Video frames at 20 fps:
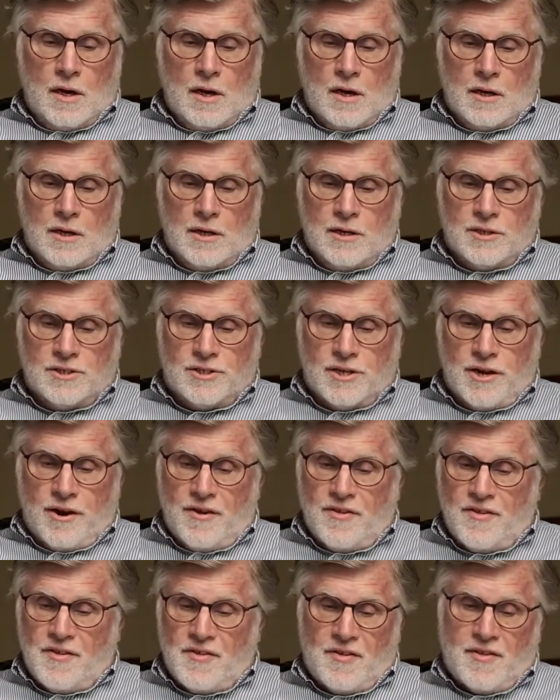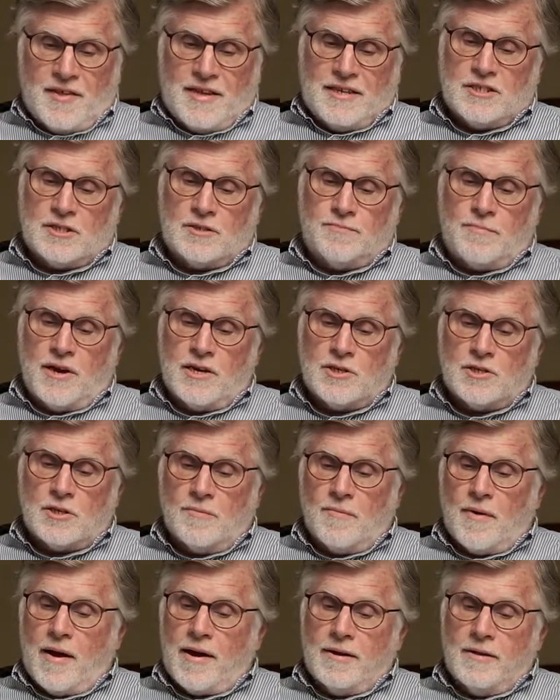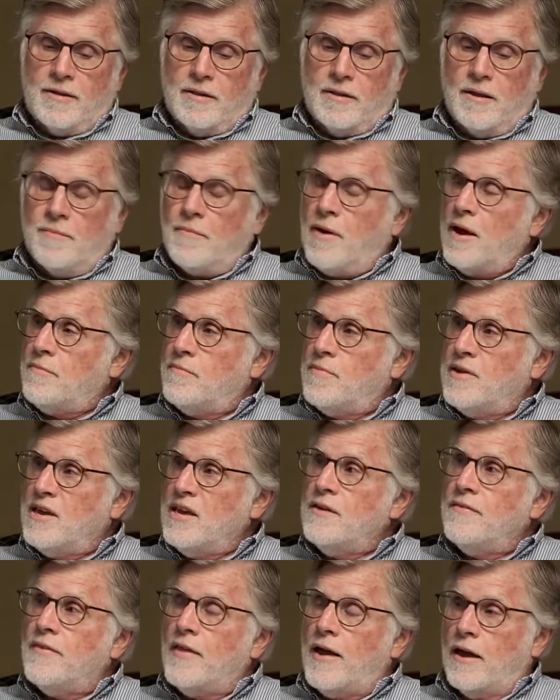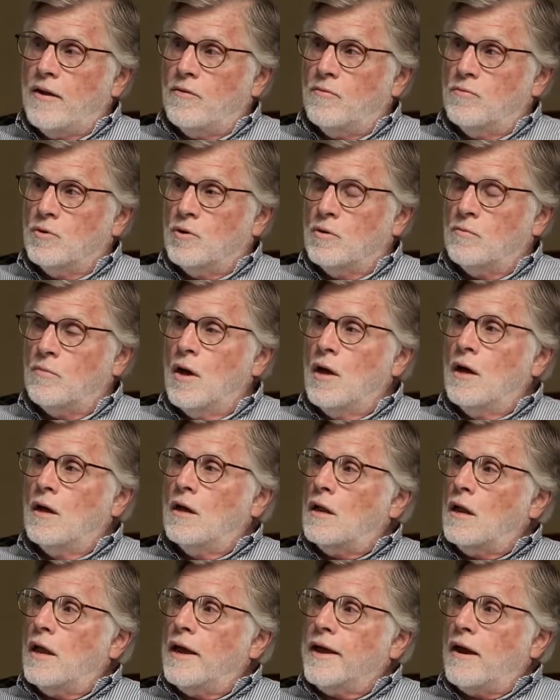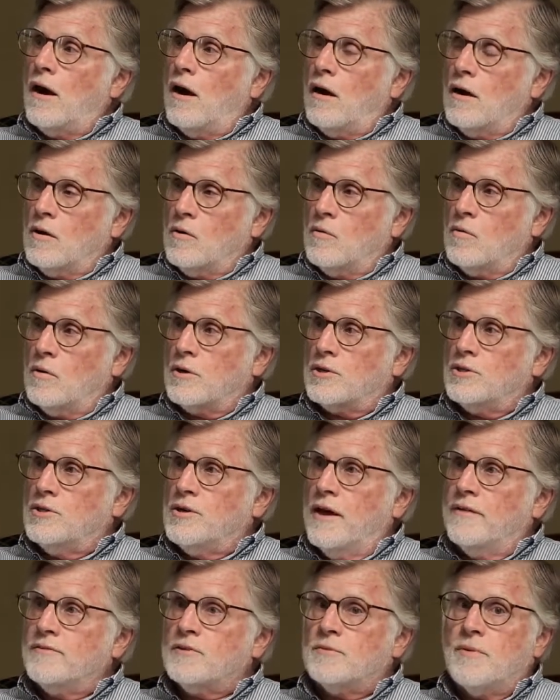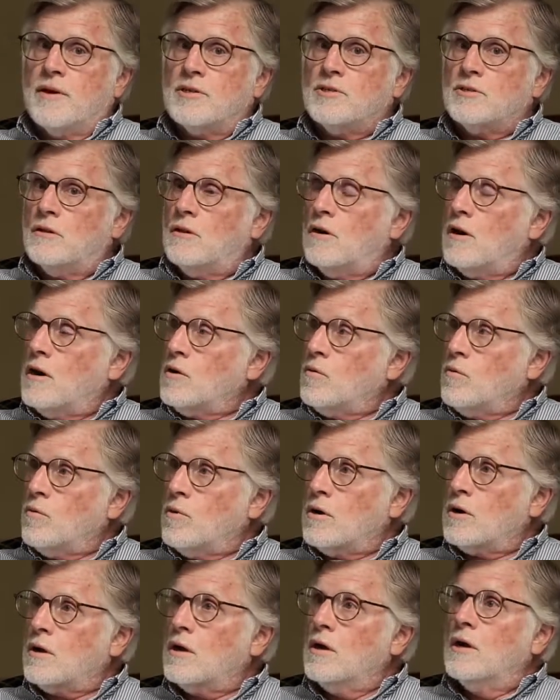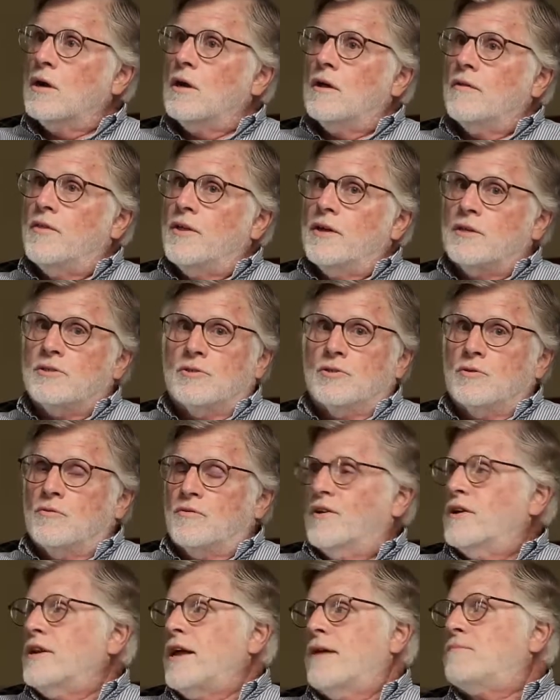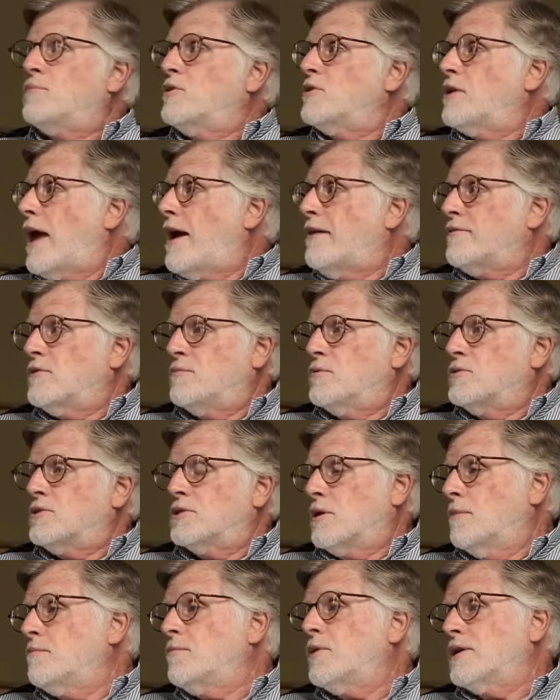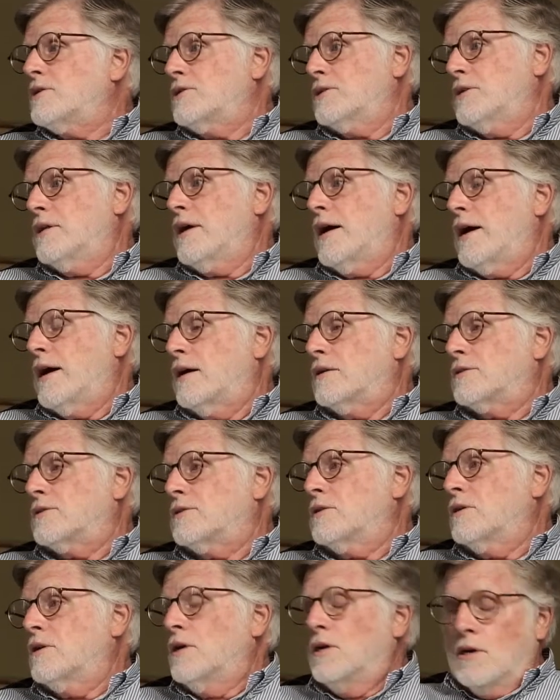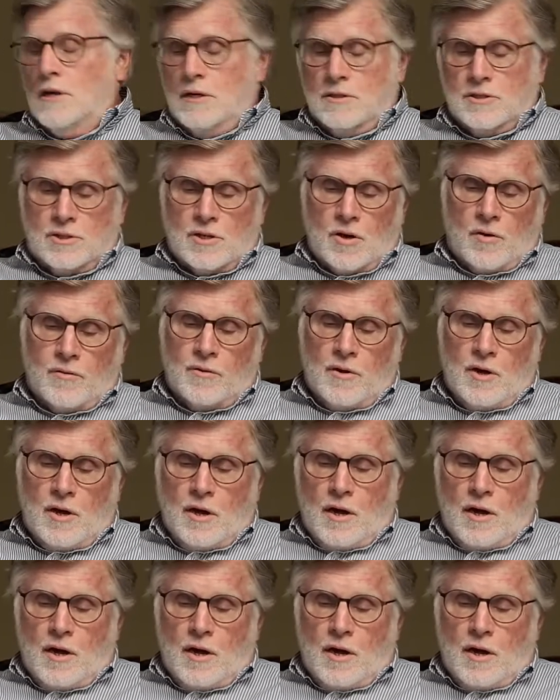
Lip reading: Is there anything special that might be in that room, like artwork? Do you have special artwork that you're going to have to put someplace in the house? So